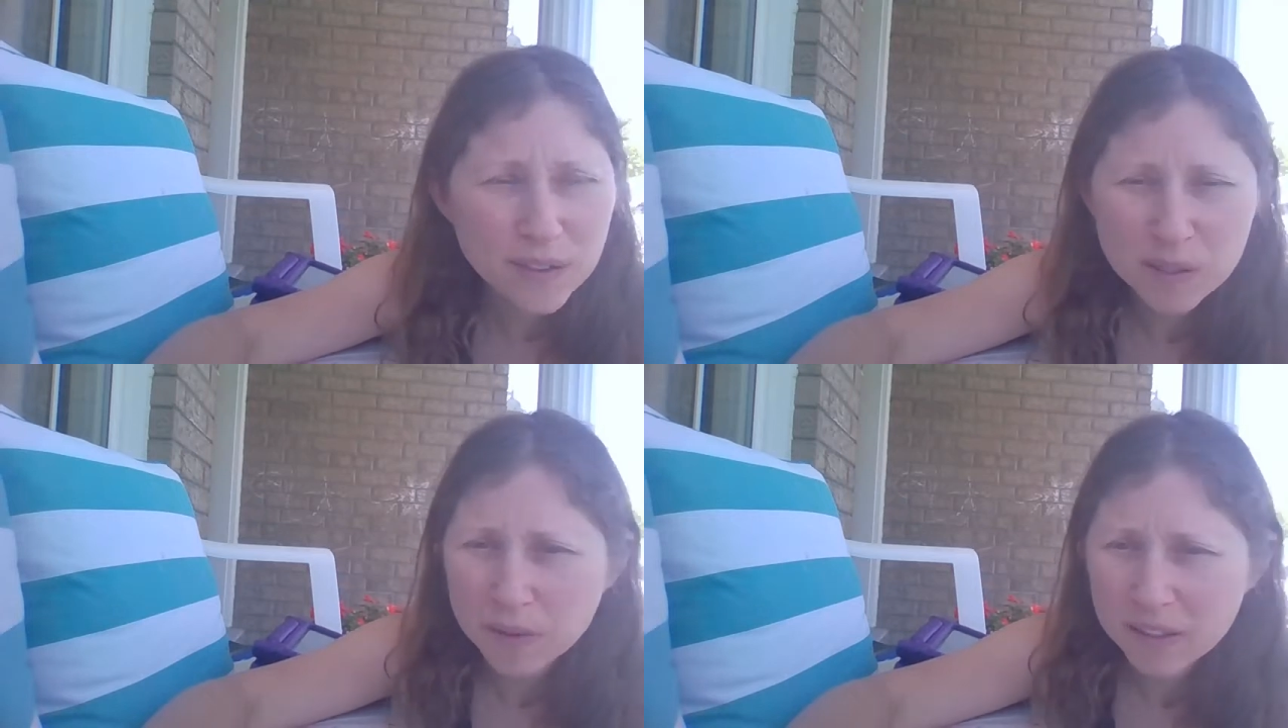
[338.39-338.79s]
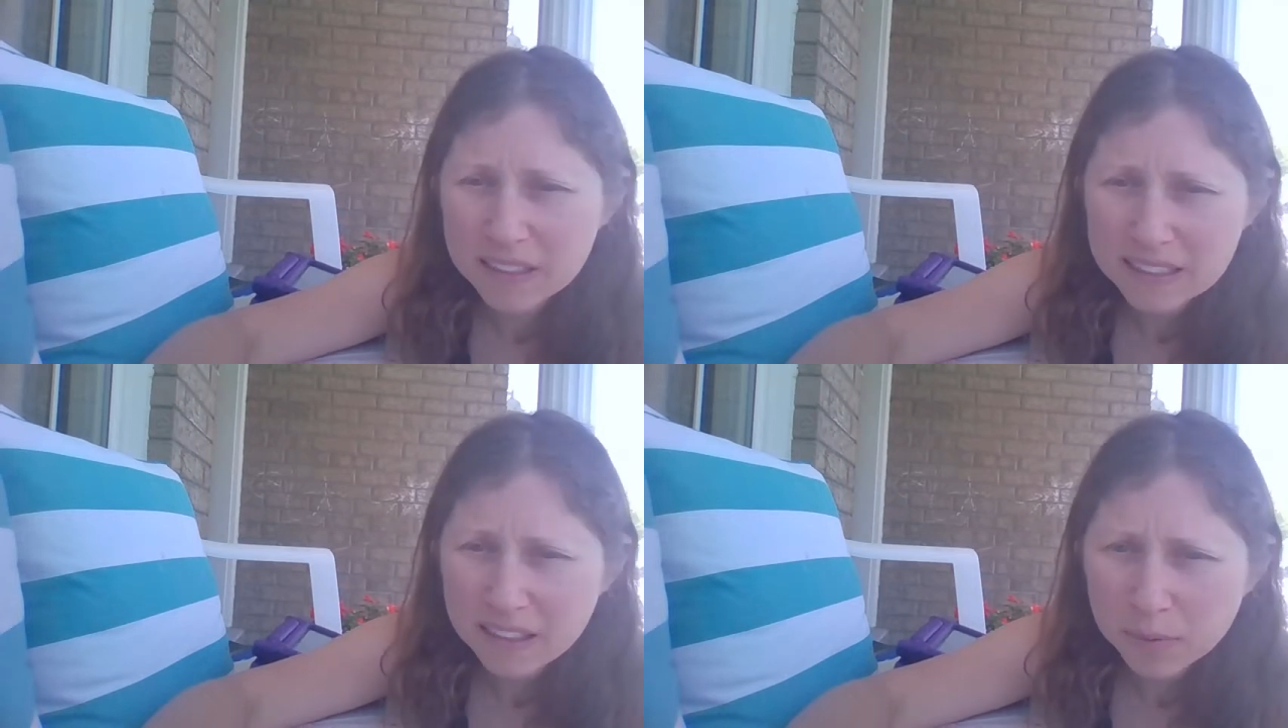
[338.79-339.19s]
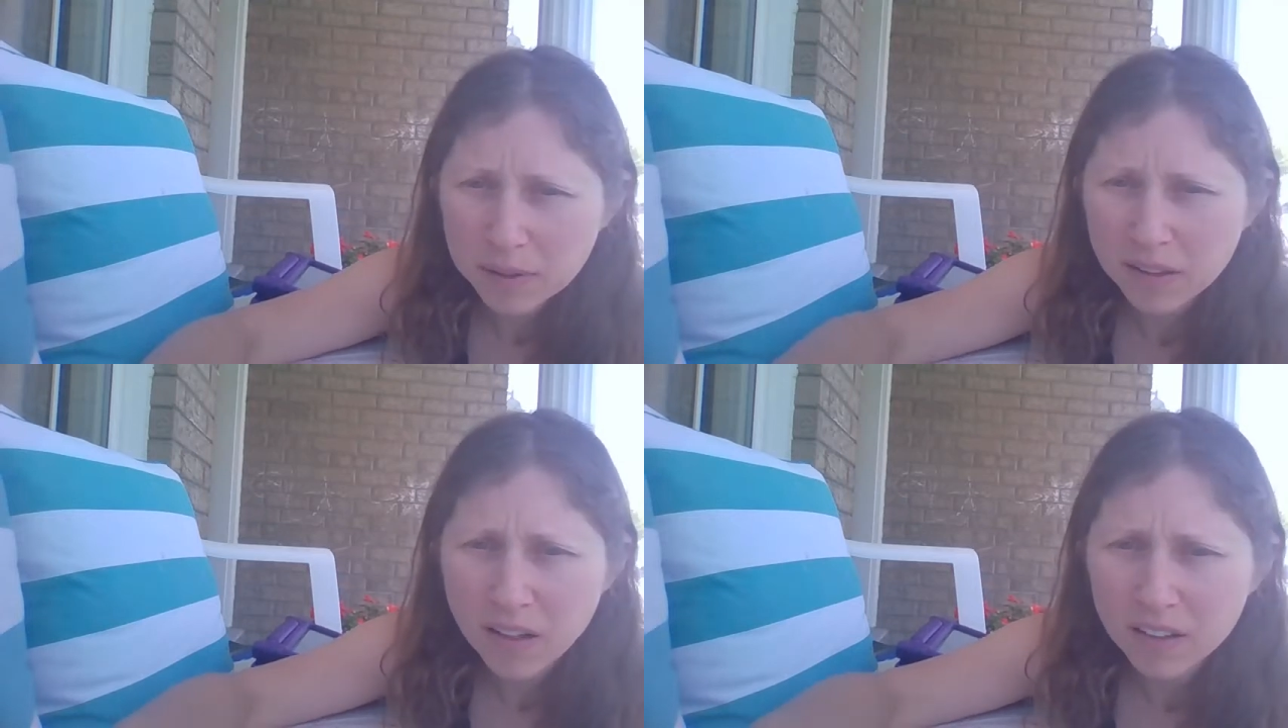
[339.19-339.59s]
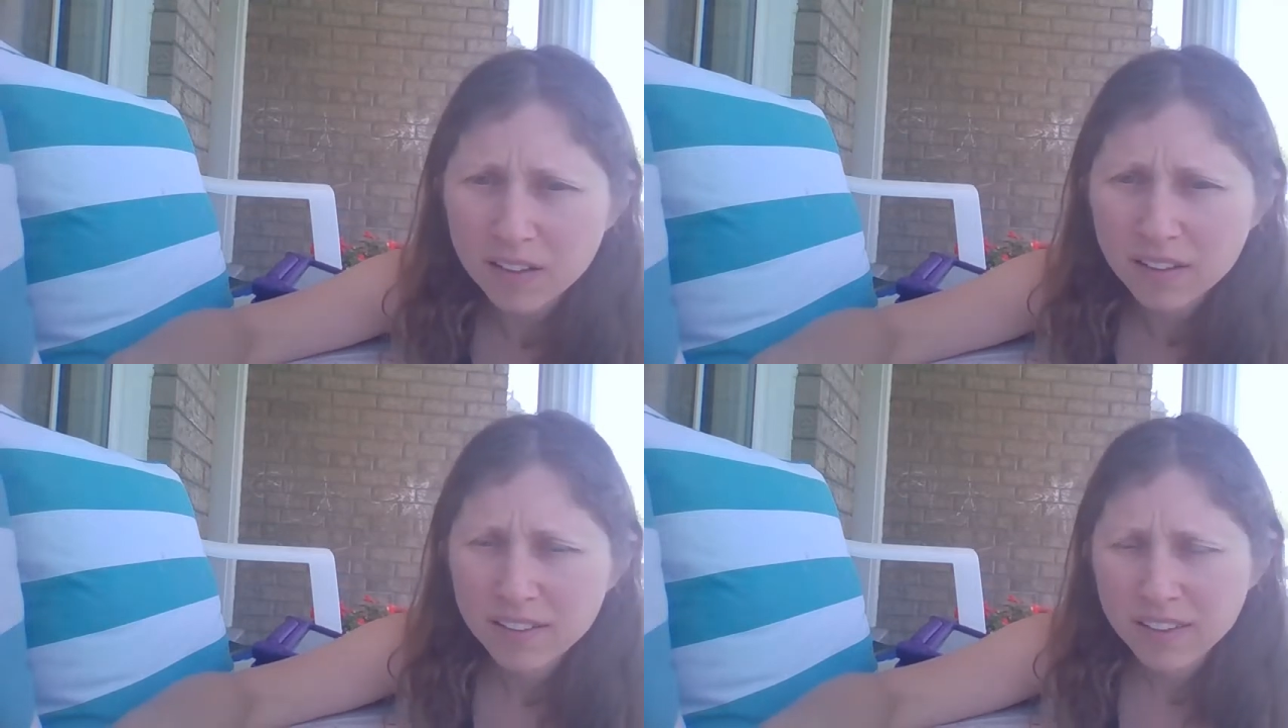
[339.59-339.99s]
this one because it's a little bit long.
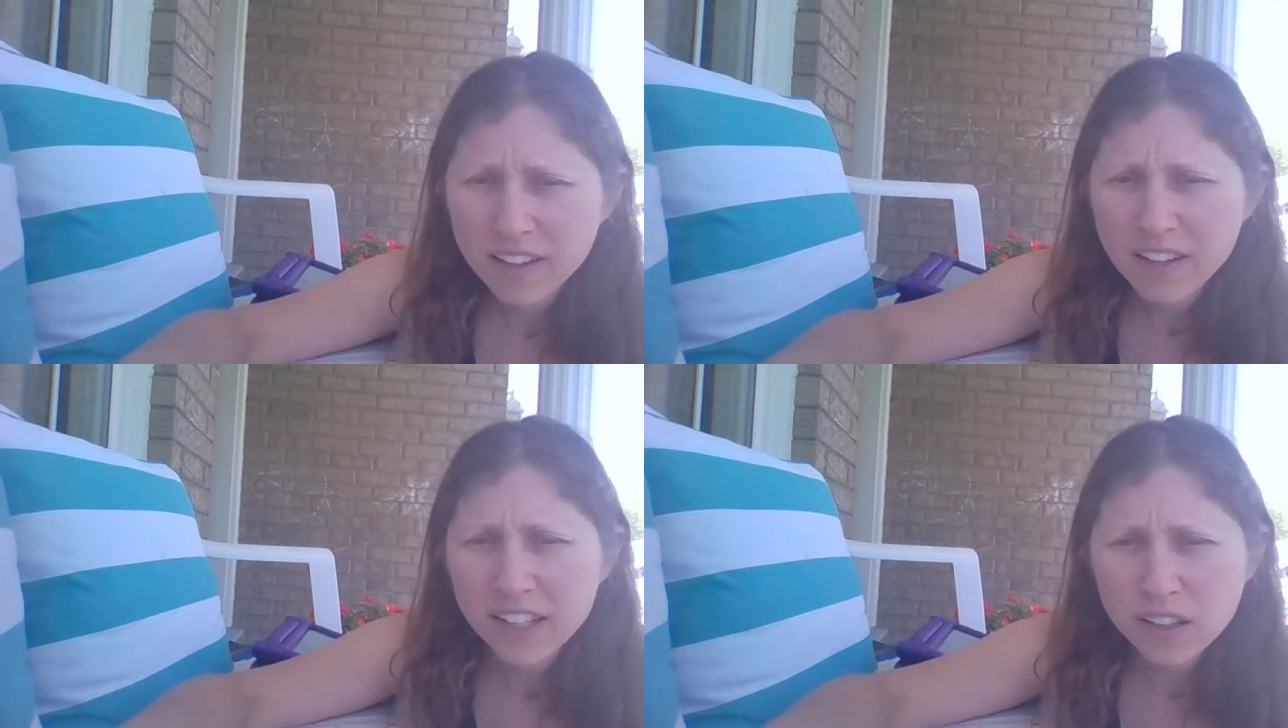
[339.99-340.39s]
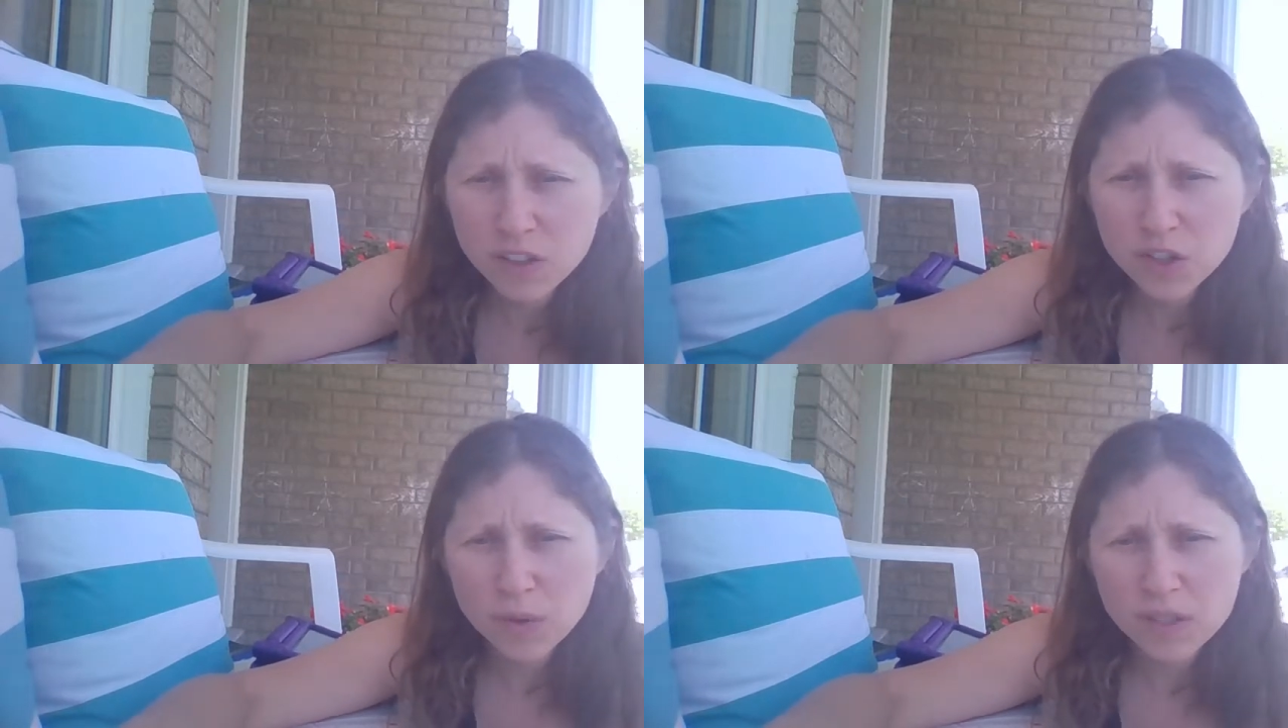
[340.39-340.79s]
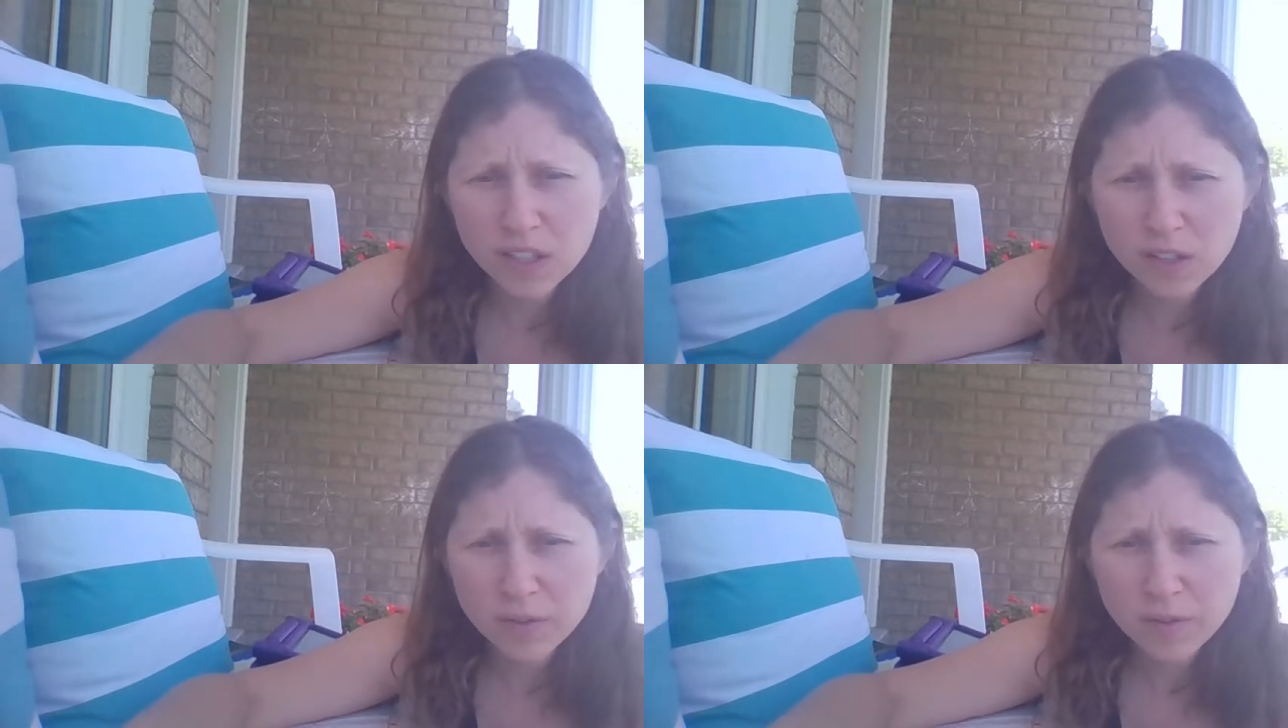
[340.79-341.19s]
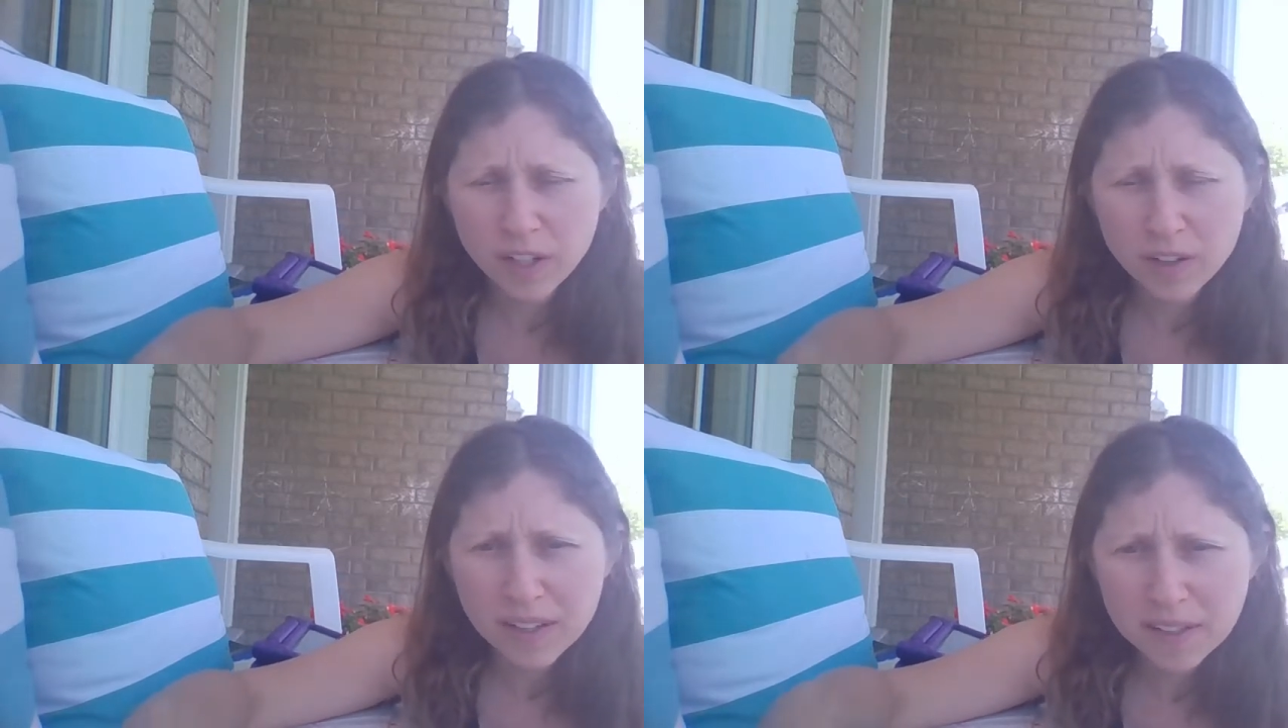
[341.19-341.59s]
I'm going to show it to you. Are
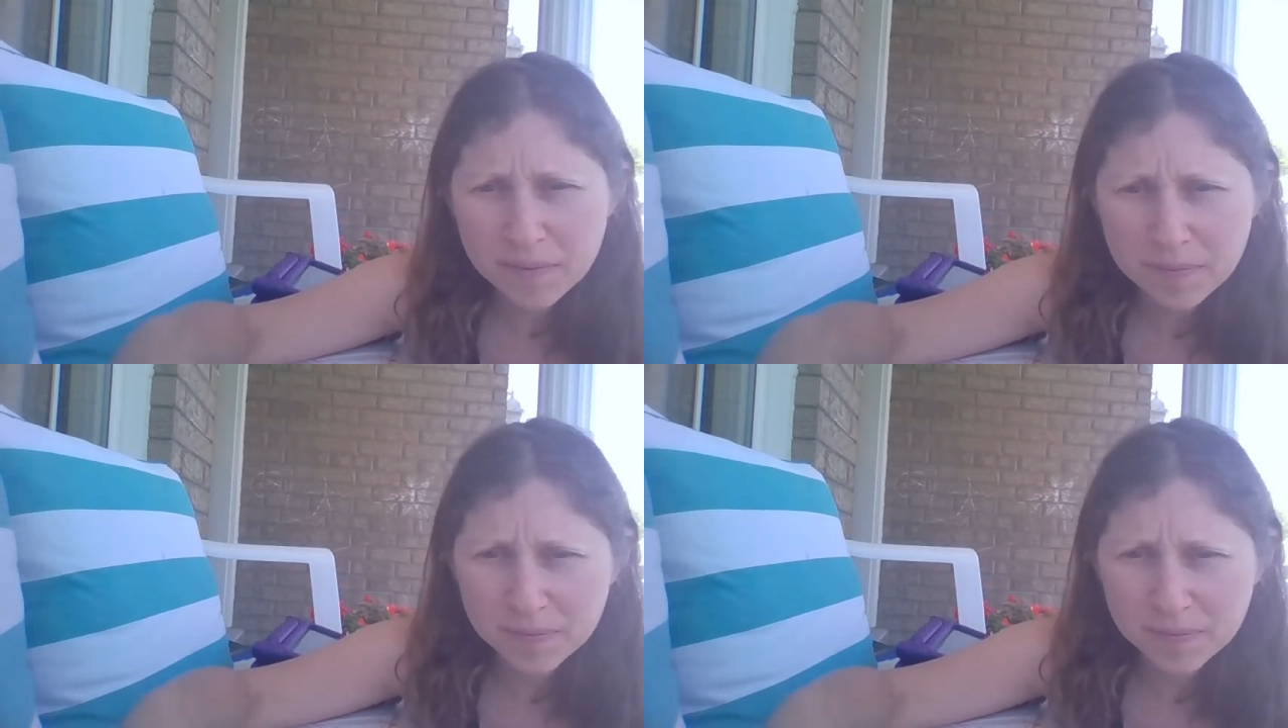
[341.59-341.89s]
you ready?